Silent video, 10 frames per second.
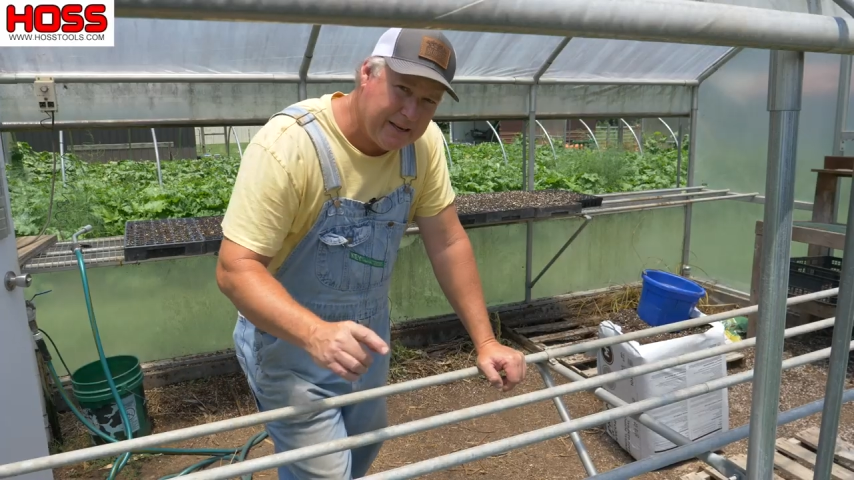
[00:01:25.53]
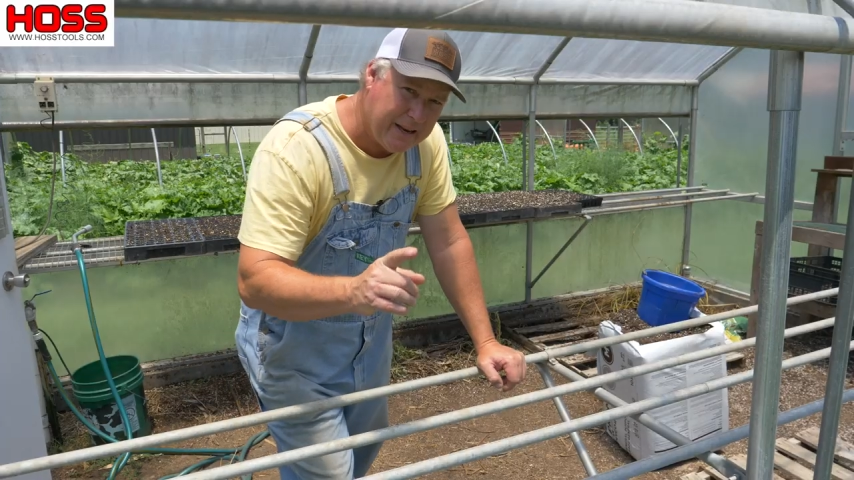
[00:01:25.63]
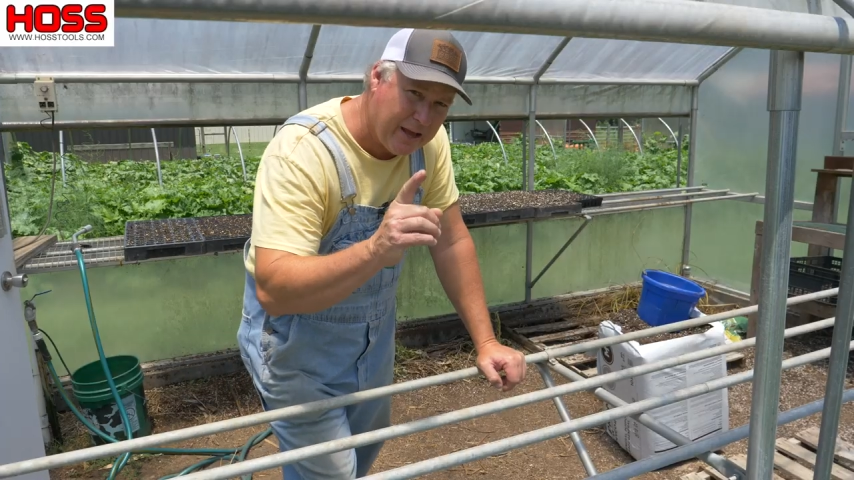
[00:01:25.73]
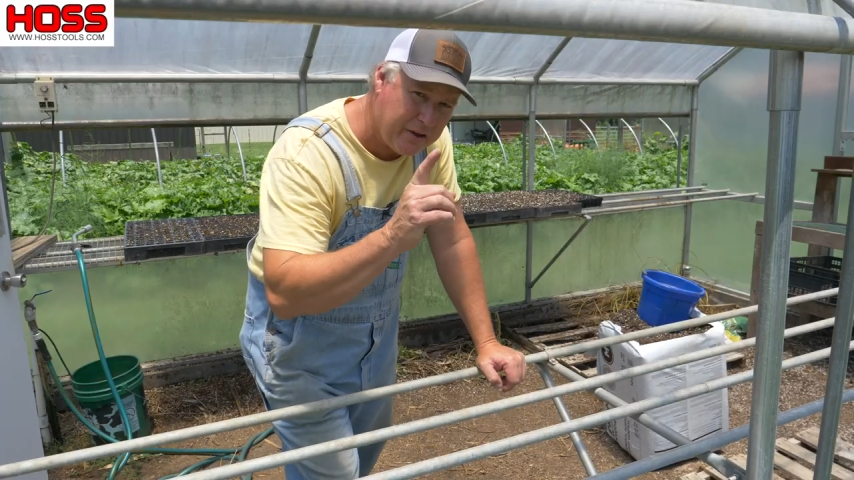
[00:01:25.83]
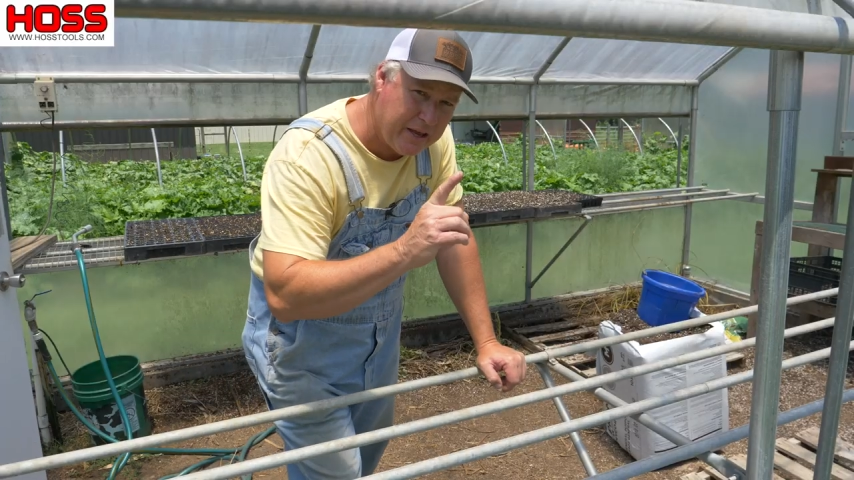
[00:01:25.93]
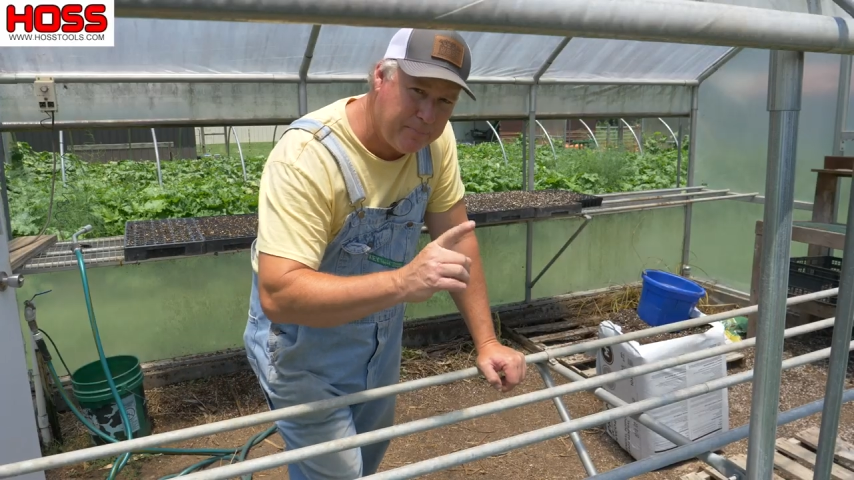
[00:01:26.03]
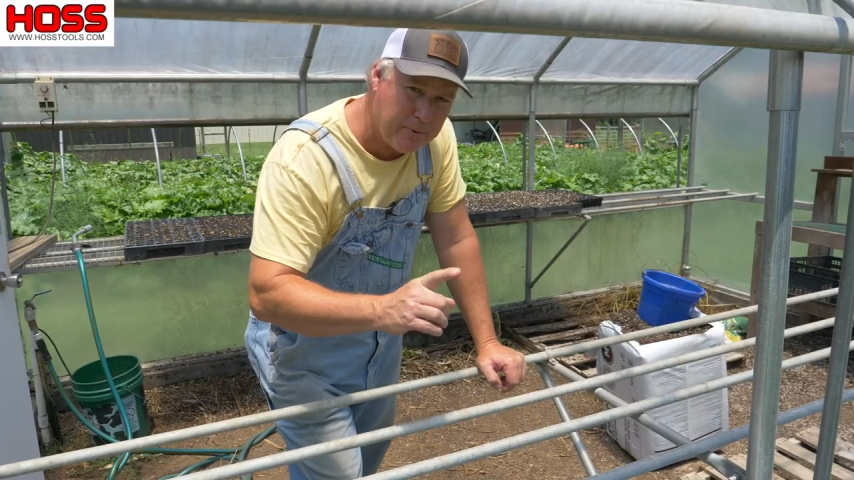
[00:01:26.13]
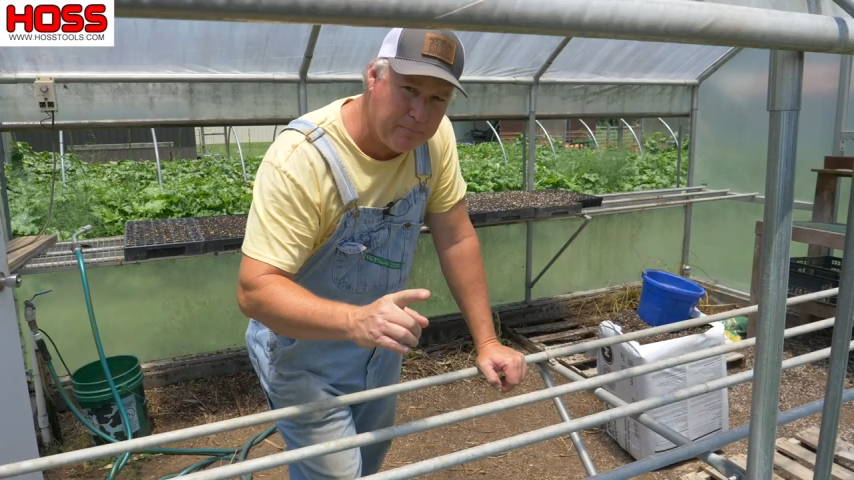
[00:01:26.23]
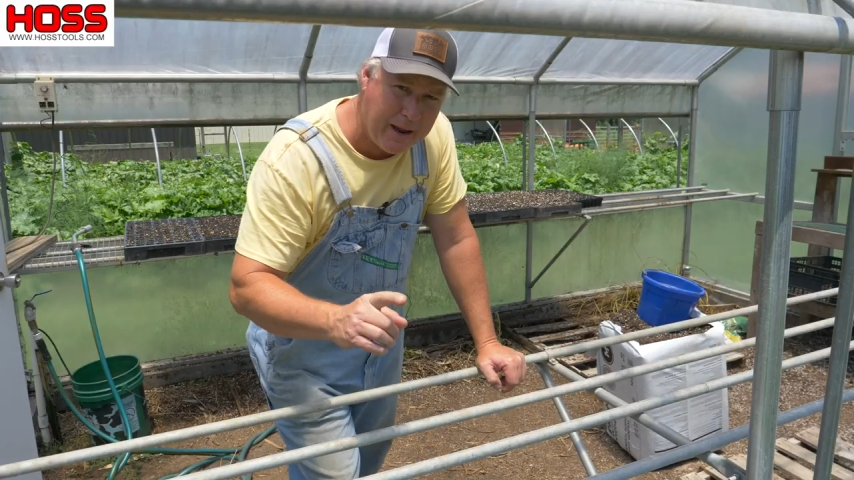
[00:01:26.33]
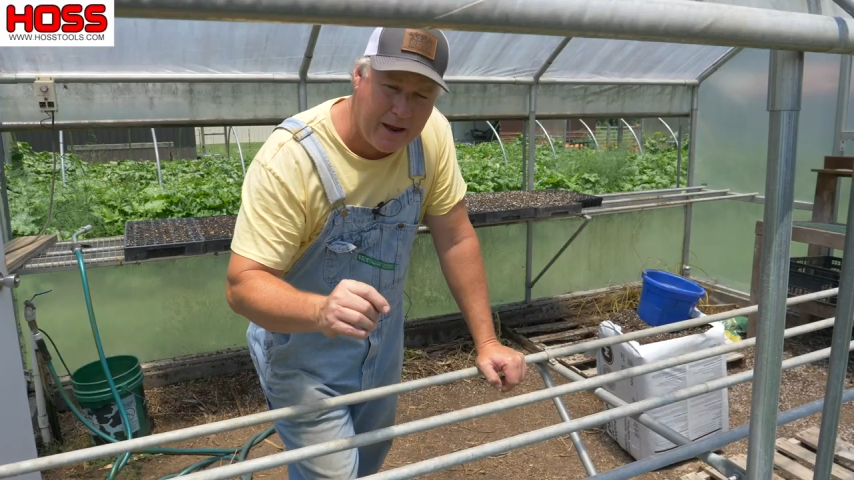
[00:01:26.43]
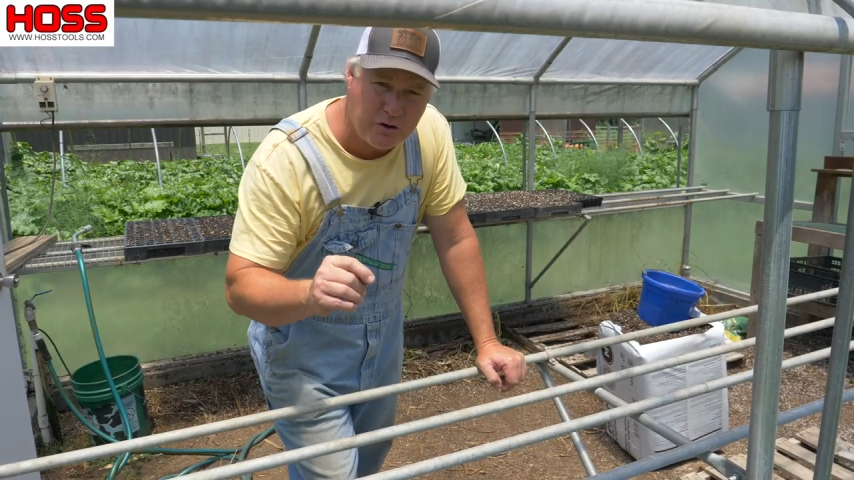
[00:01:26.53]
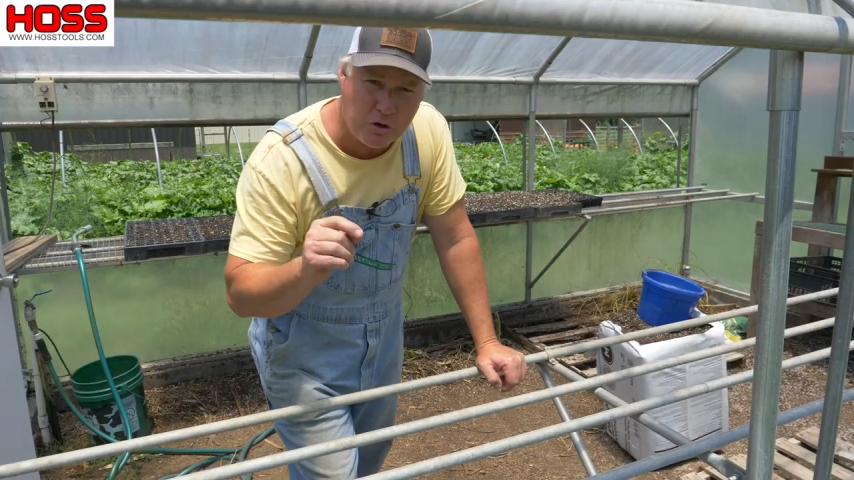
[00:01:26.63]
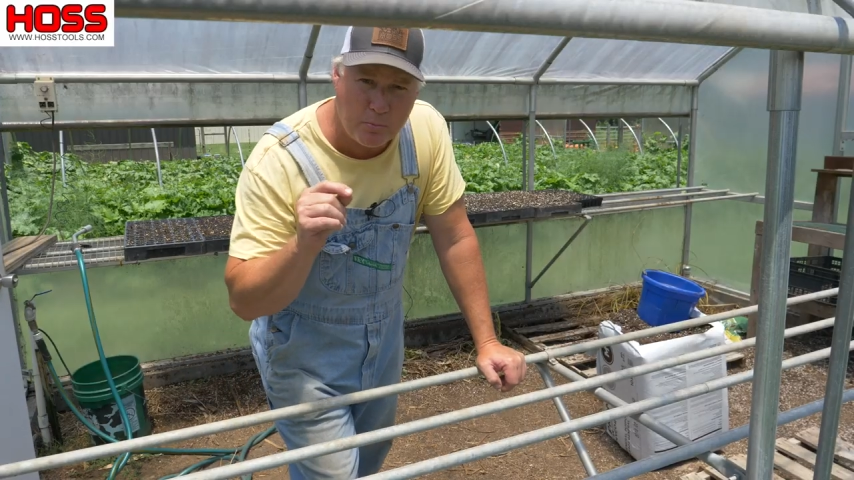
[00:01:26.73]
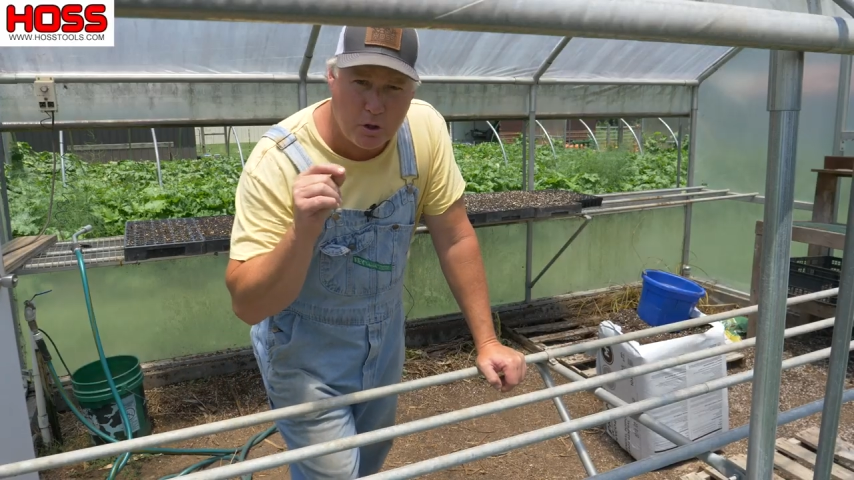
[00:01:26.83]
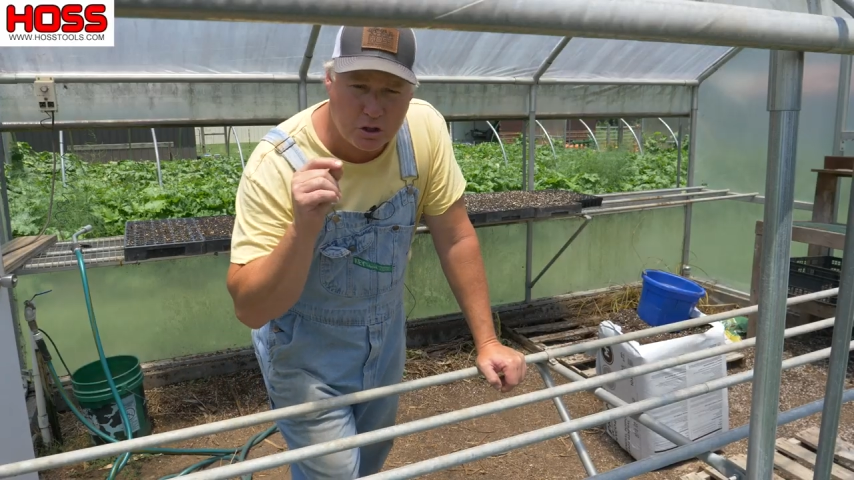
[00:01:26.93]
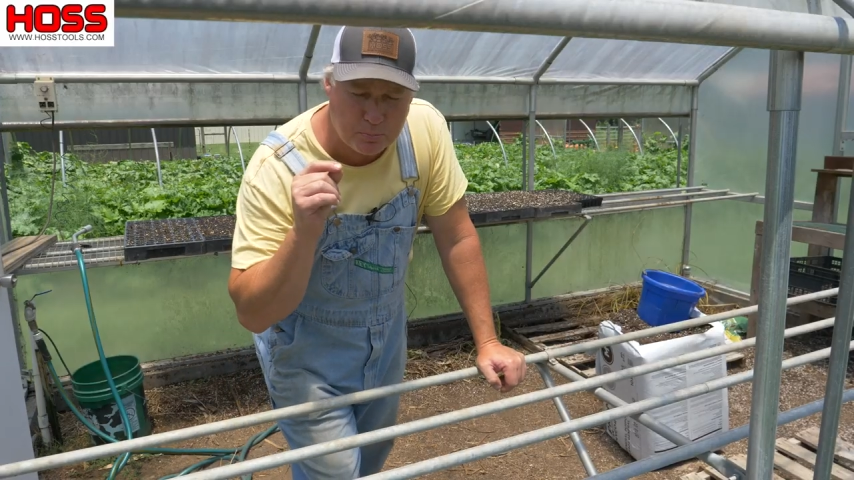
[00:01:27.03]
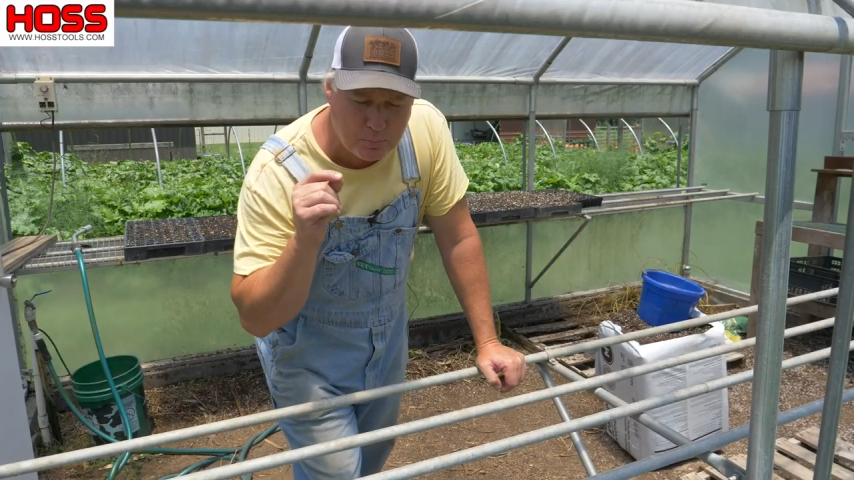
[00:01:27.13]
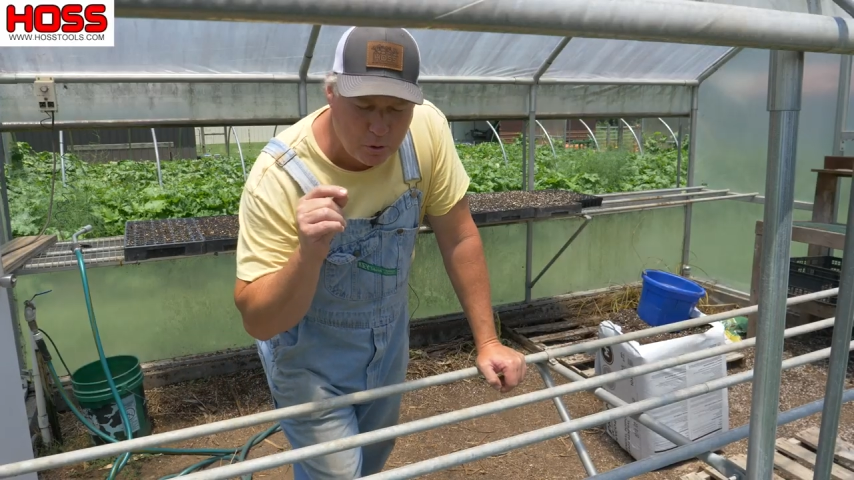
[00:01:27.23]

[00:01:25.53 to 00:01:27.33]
Now keep in mind your most